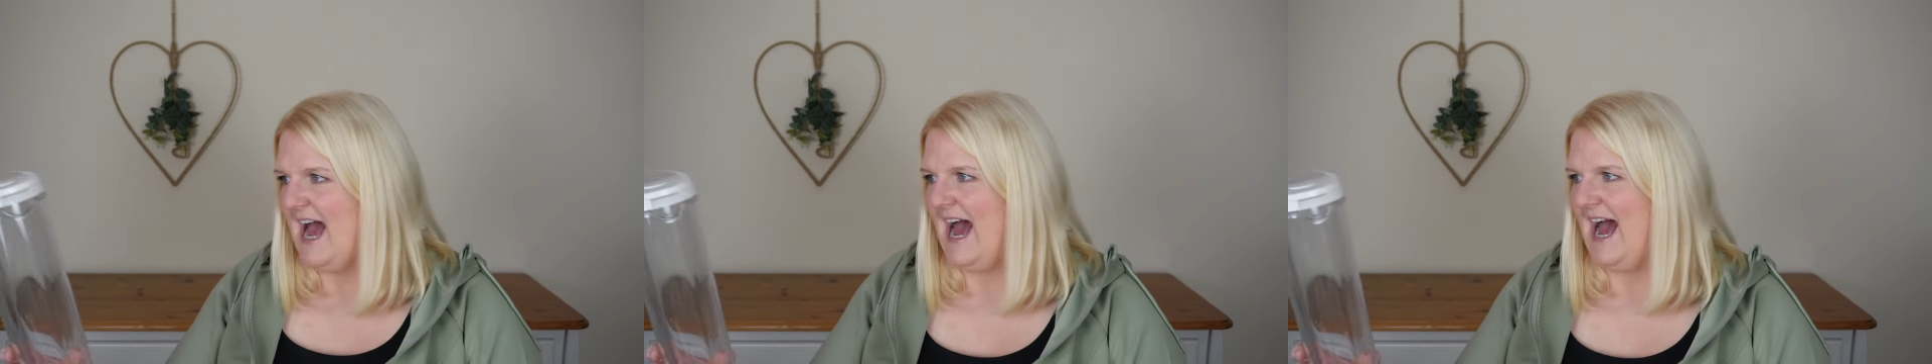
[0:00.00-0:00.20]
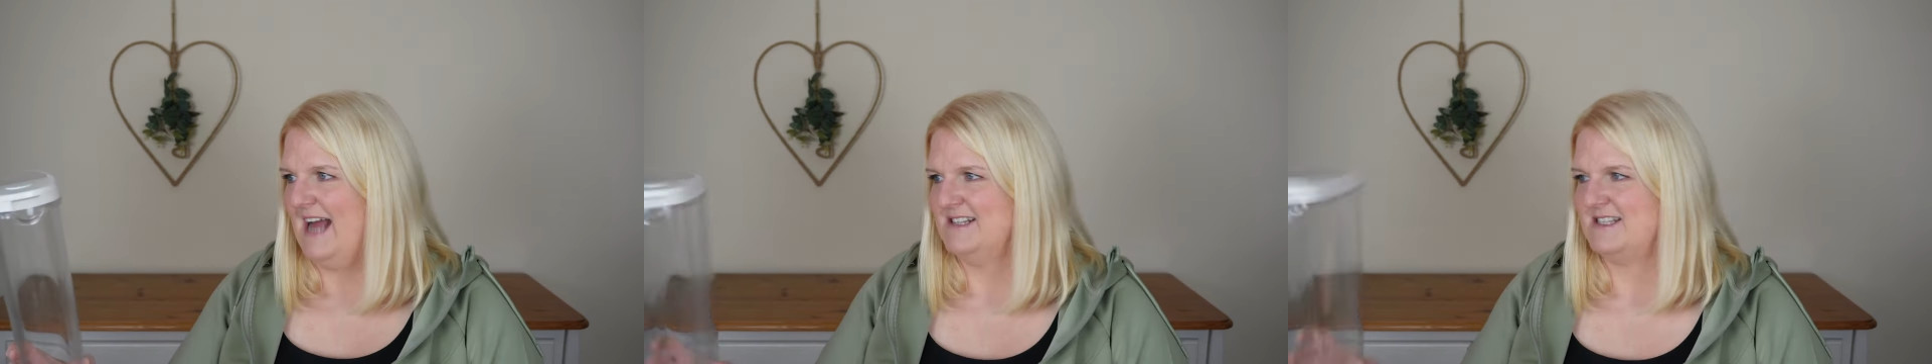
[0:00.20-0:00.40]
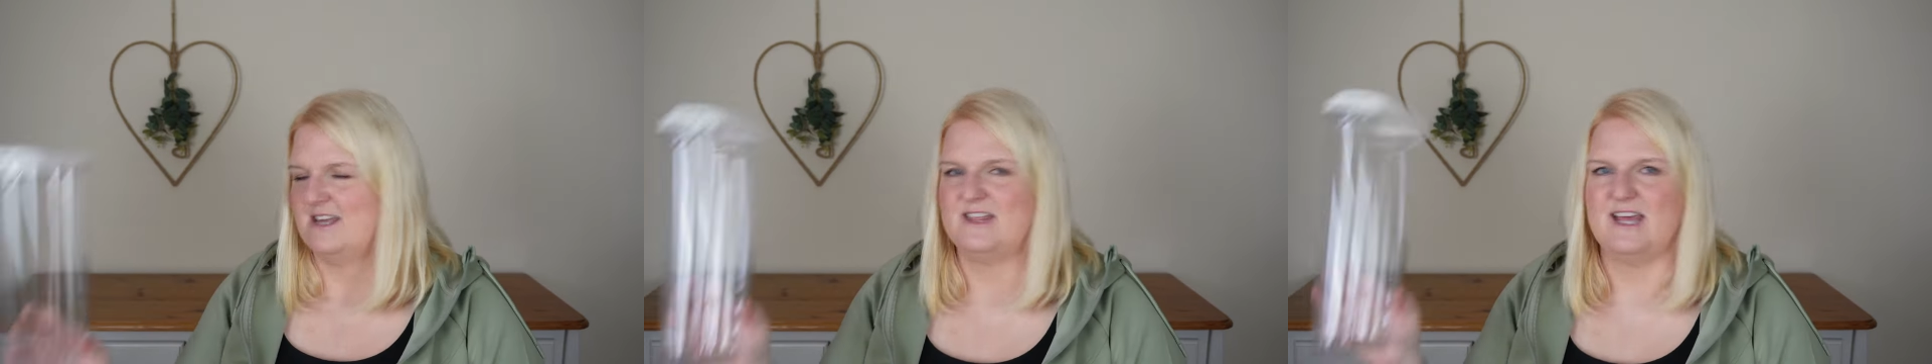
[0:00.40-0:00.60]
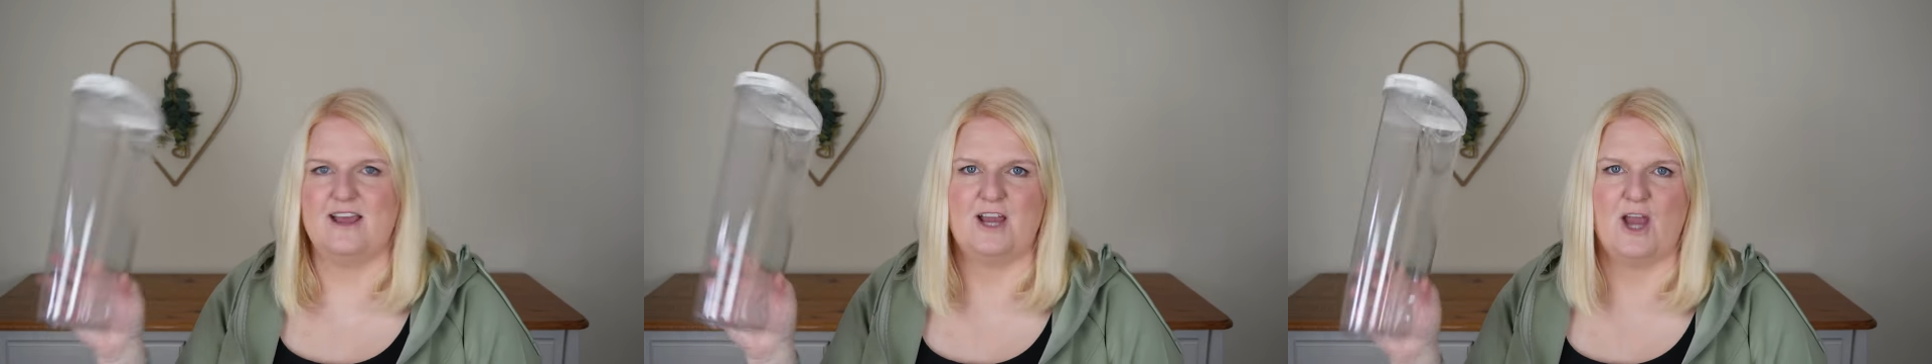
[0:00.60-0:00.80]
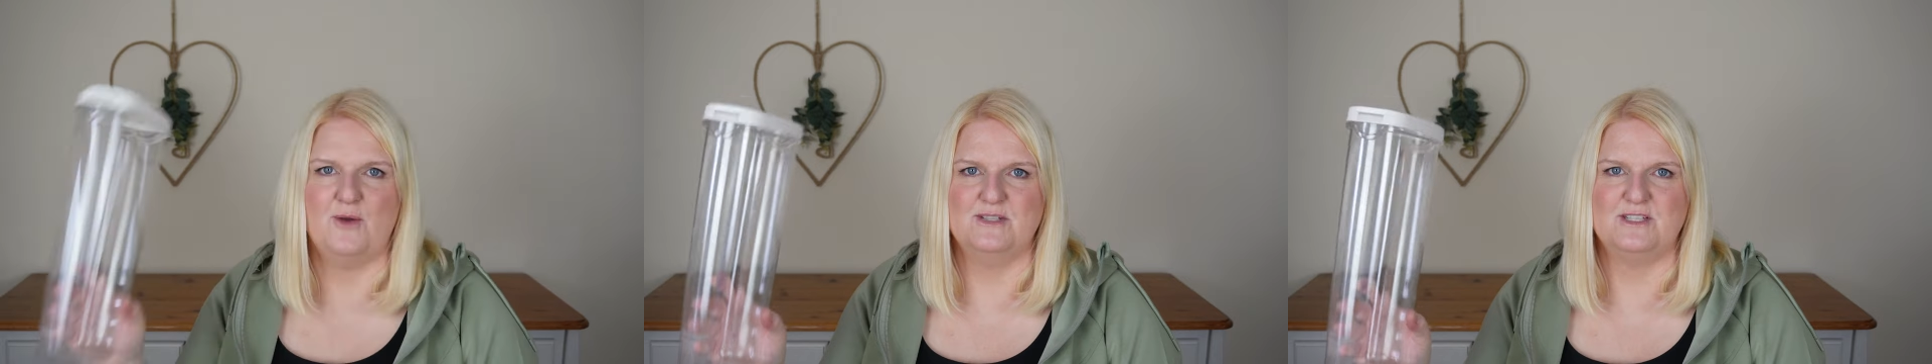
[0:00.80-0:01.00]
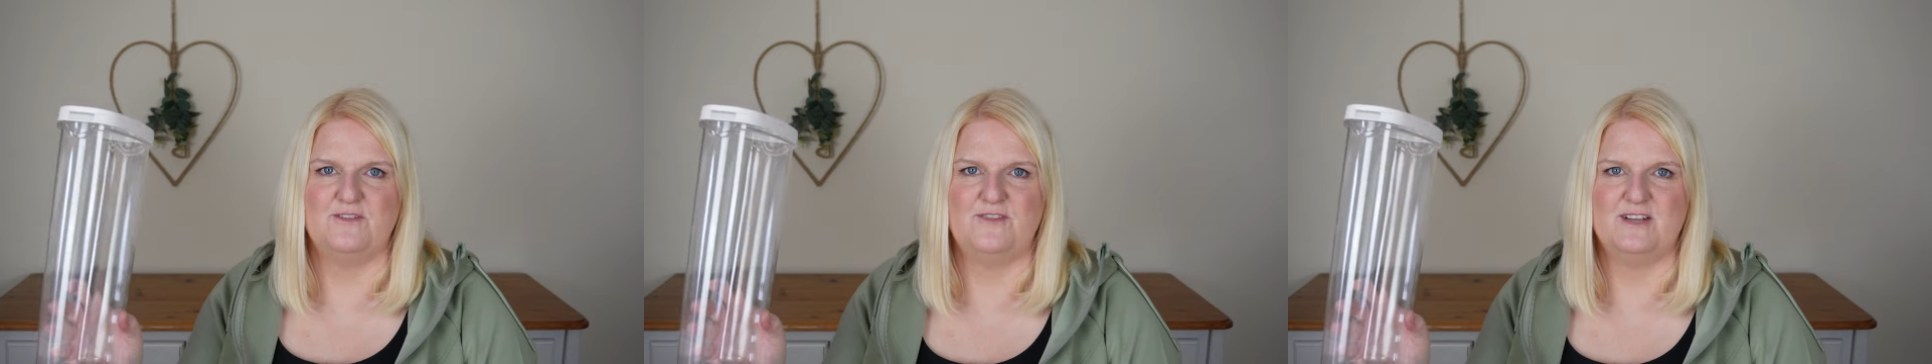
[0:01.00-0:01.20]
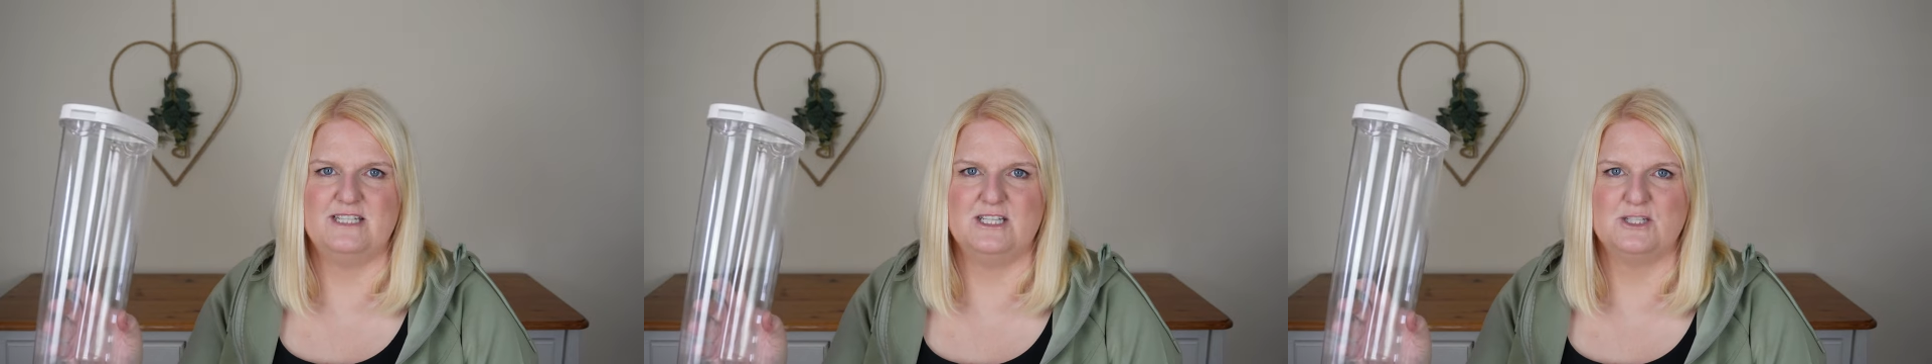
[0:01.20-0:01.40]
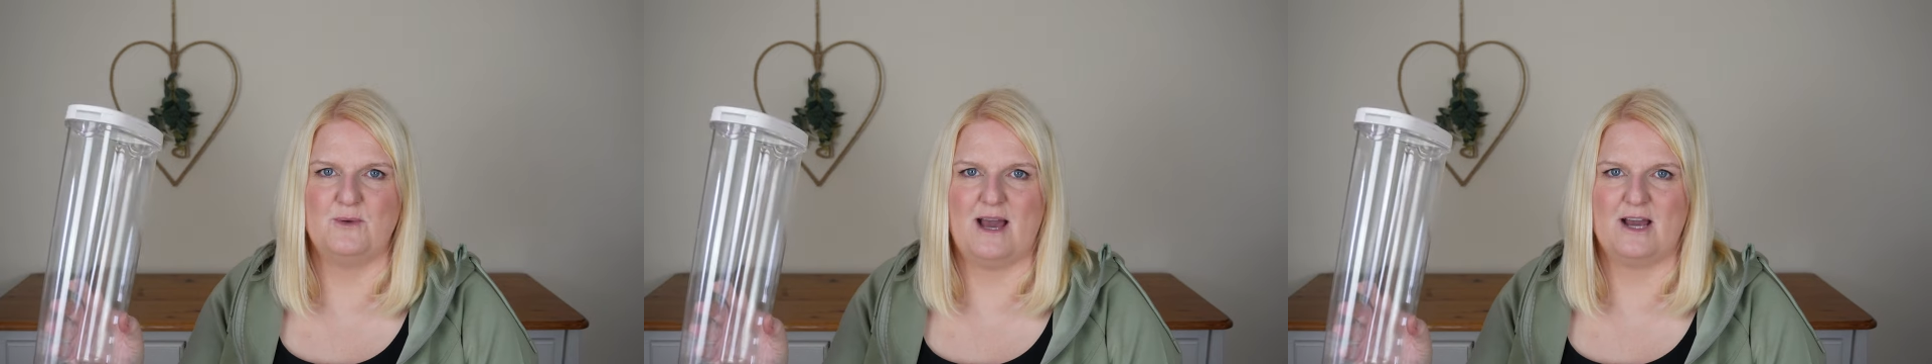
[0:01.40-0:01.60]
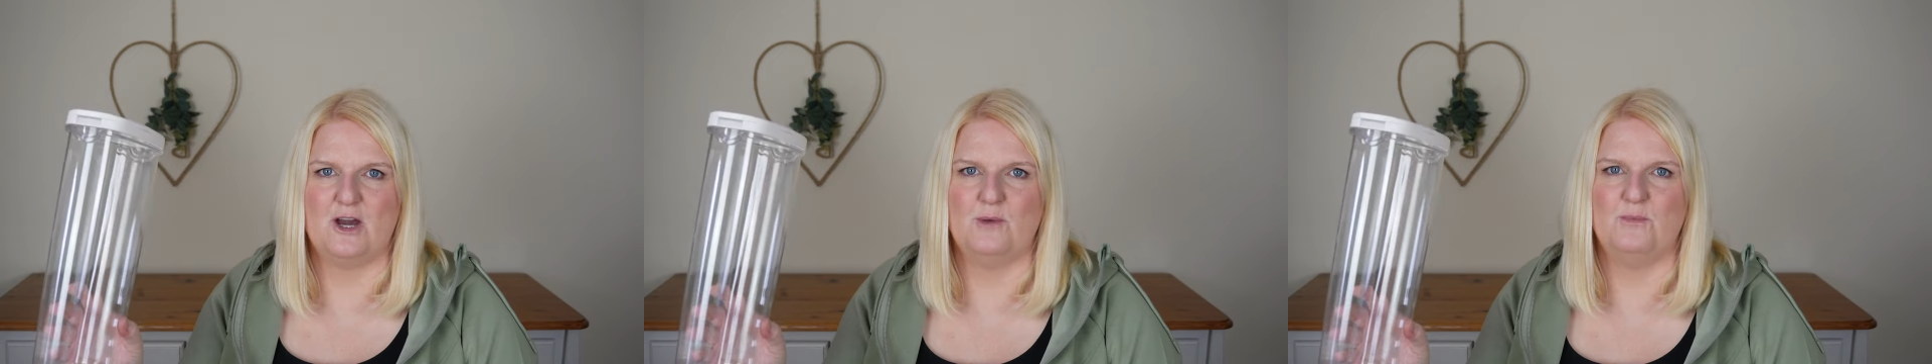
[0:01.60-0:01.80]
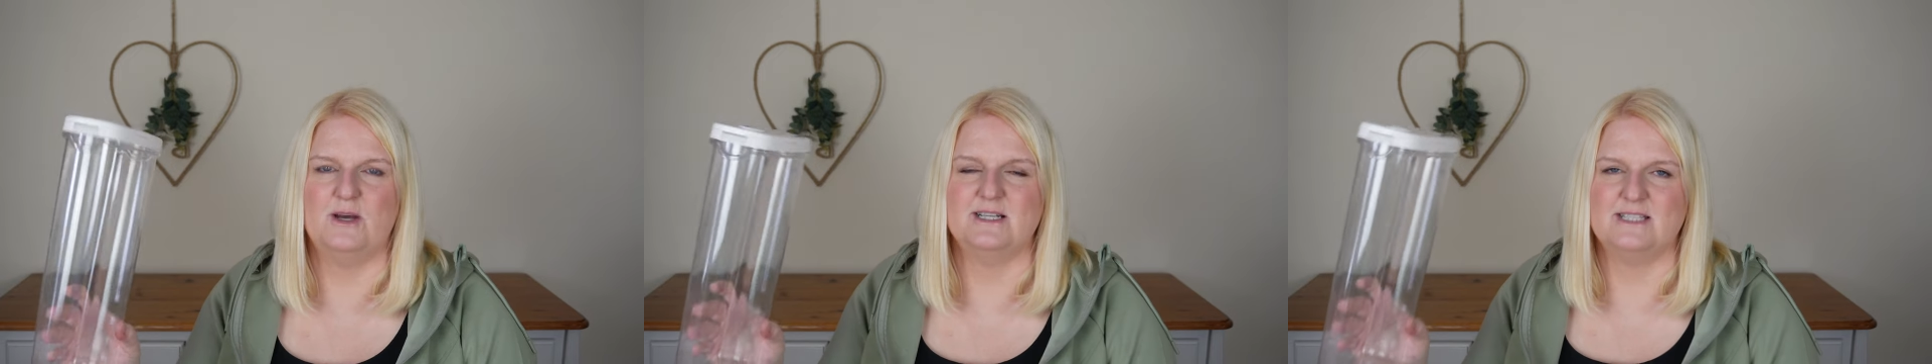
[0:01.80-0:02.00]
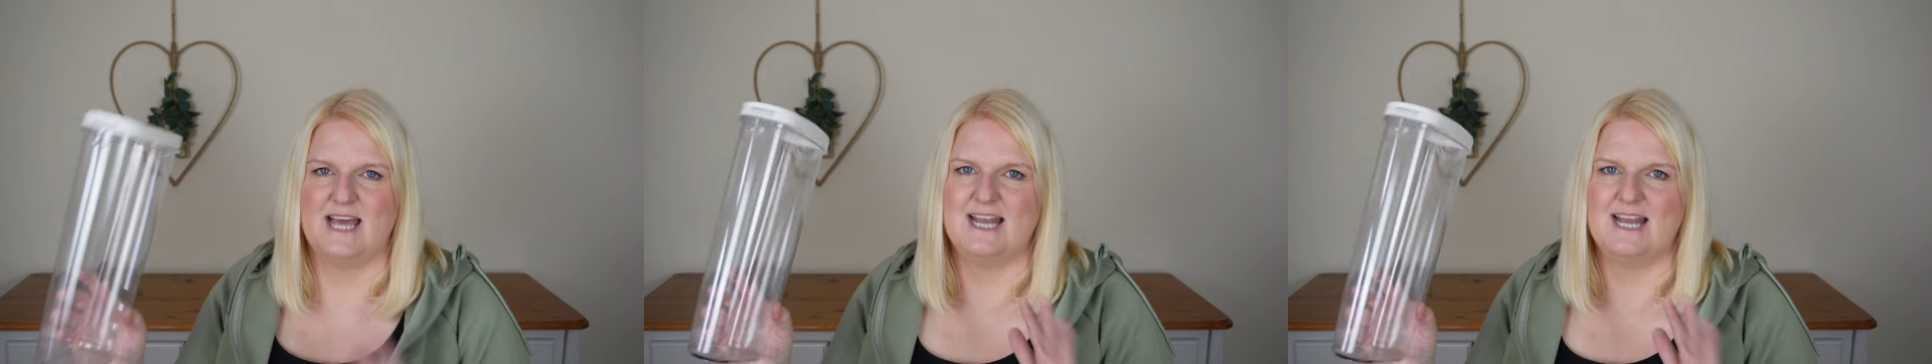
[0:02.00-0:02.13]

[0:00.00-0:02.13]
and they're going to fit into our cupboard